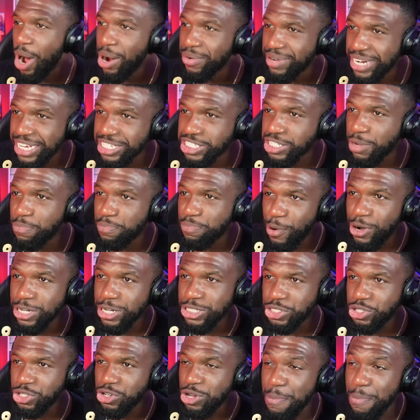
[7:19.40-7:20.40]
won't
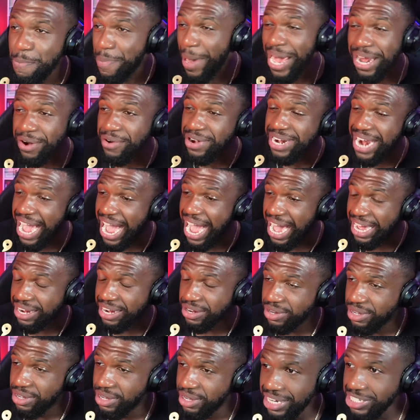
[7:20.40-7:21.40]
disappoint you. You better
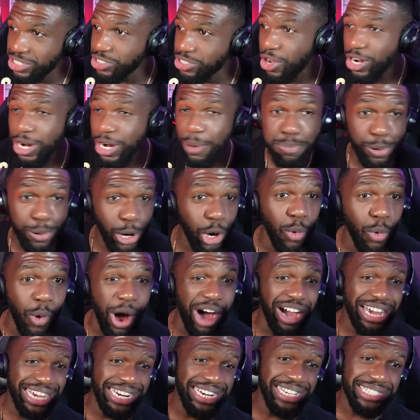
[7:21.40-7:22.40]
not. He started blue
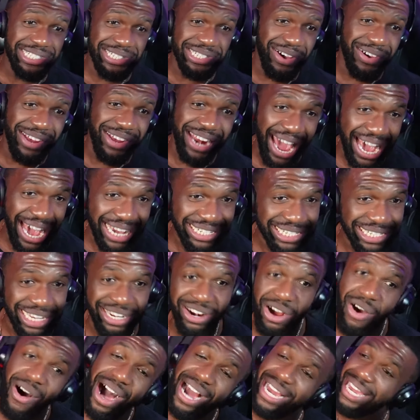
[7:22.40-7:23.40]
walking. He saw that. He
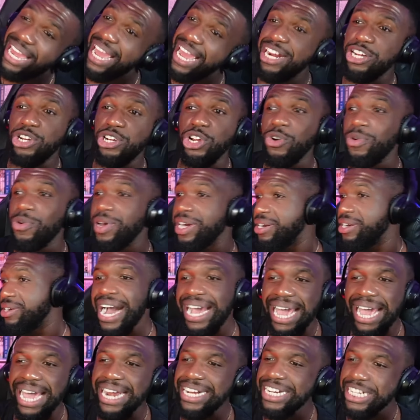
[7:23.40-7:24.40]
said, oh, I can't do it. I
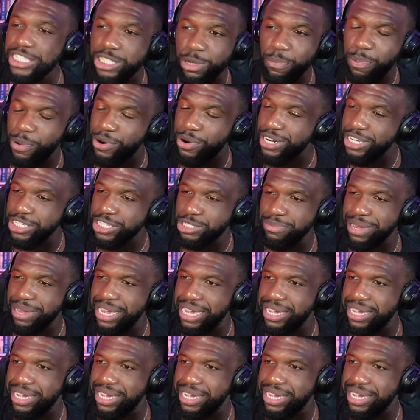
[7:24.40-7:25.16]
can't disappoint this